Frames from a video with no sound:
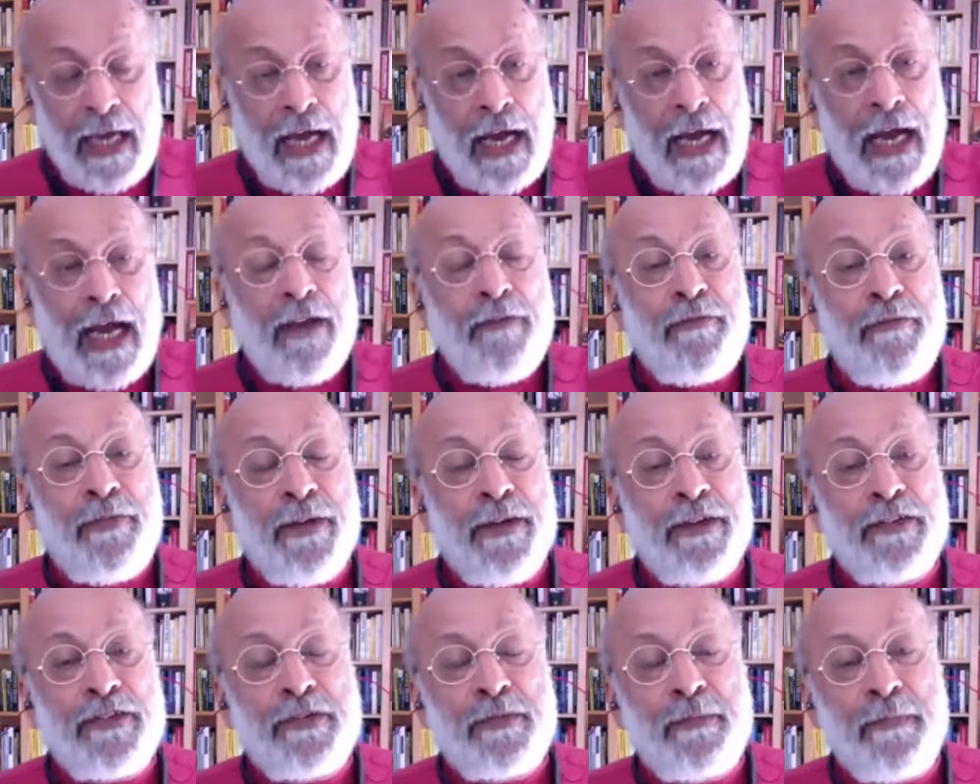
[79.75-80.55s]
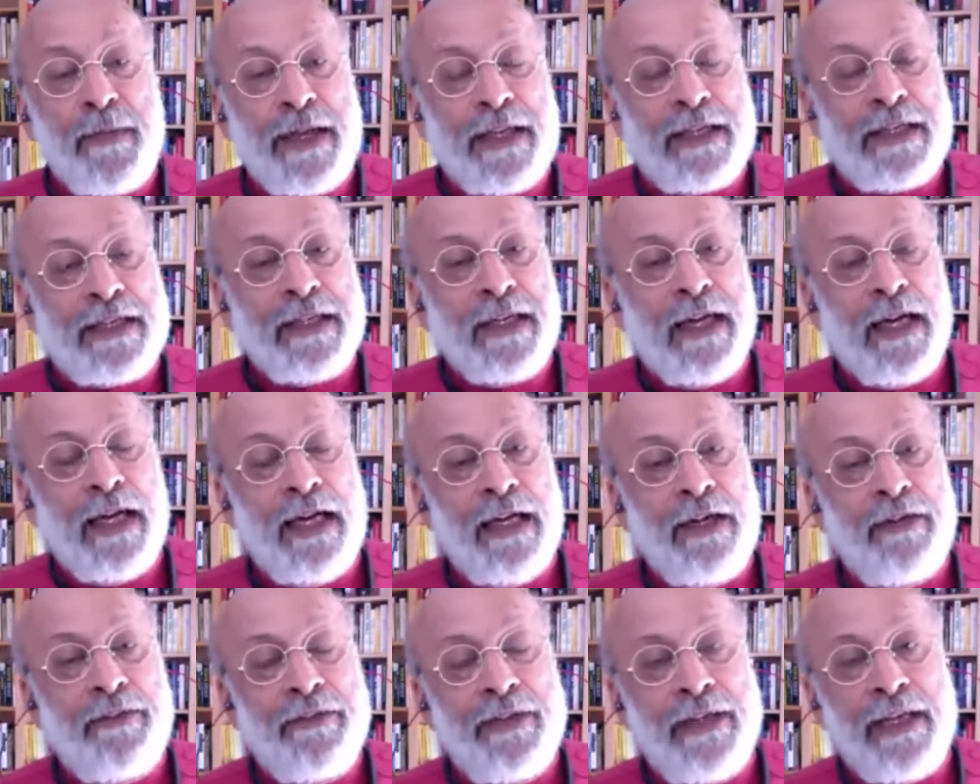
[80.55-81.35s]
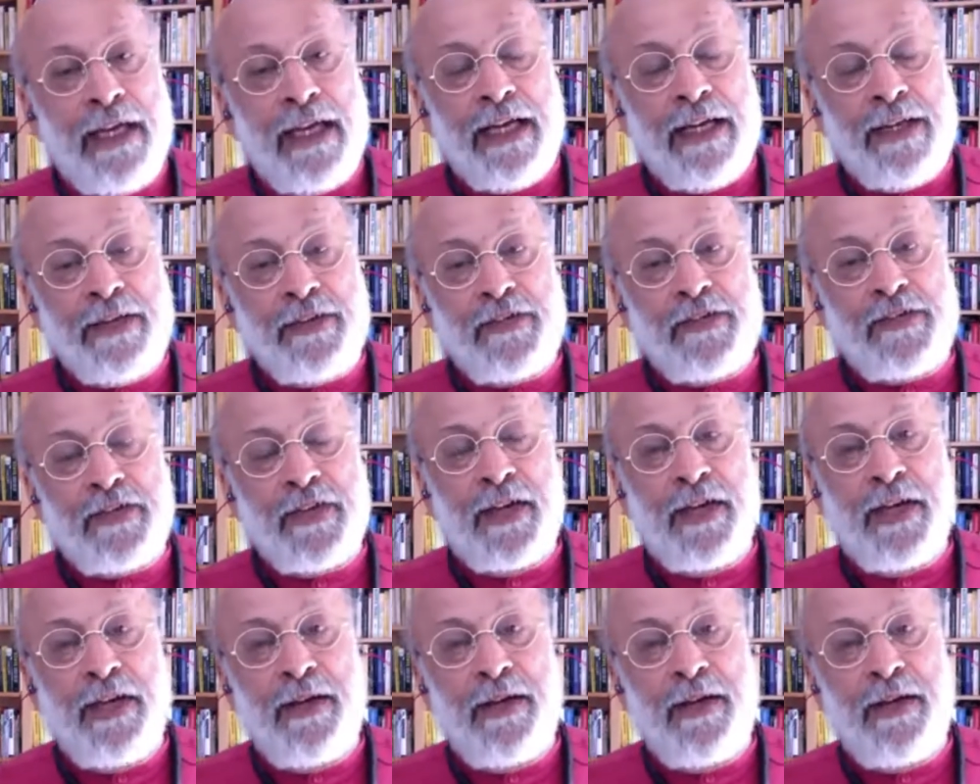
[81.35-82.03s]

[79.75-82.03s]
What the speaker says: I first met Riaz